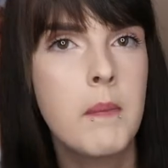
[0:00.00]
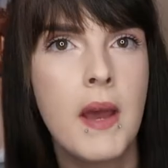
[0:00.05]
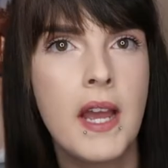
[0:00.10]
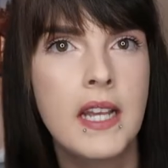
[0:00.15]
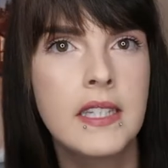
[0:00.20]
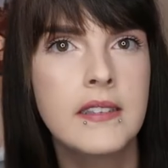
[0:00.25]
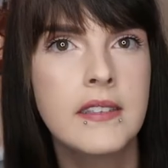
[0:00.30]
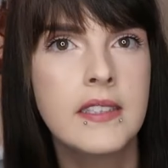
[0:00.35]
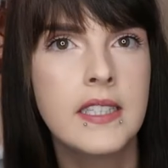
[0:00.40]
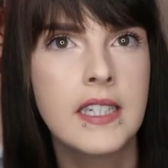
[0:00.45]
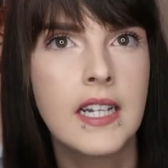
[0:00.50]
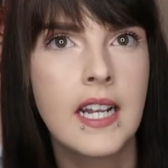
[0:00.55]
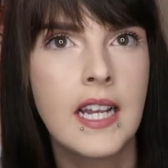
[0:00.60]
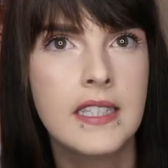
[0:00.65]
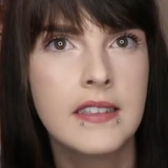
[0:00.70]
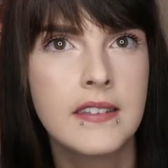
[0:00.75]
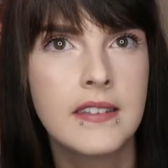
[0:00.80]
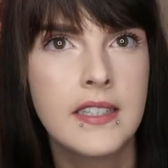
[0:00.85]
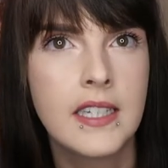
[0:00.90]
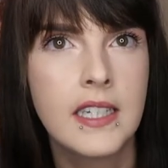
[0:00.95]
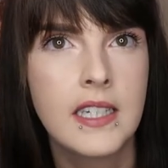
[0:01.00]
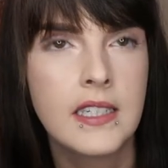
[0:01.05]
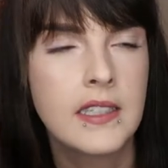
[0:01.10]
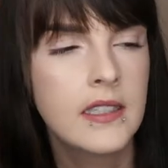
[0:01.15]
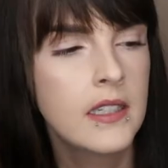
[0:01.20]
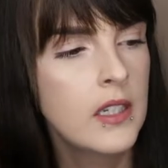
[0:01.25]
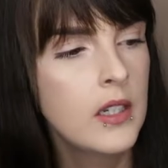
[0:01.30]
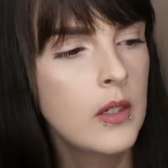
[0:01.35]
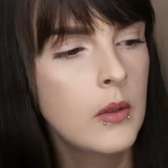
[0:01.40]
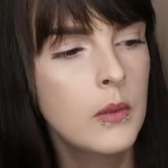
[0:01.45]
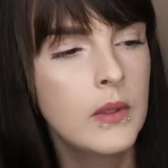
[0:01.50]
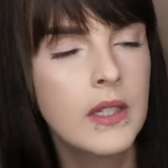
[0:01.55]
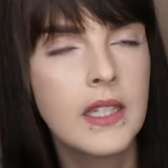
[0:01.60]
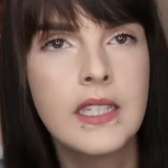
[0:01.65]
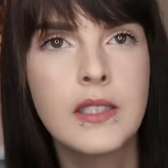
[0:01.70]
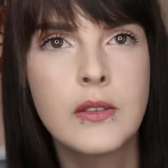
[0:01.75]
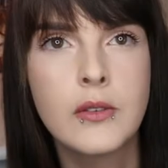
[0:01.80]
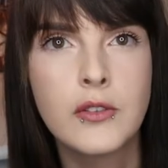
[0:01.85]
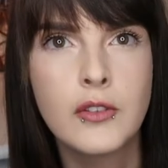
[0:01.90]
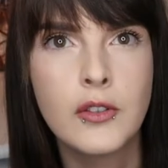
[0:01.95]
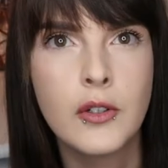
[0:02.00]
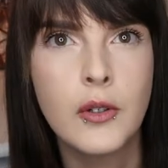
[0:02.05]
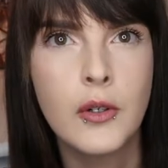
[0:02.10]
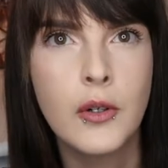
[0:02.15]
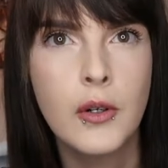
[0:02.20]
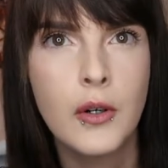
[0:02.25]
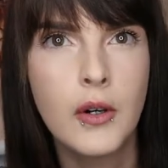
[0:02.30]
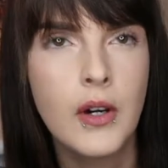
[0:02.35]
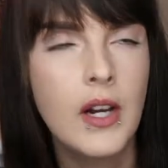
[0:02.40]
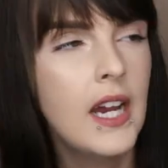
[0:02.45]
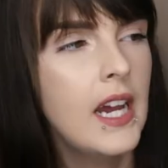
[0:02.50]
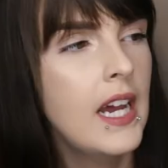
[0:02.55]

painted lantern with a little door,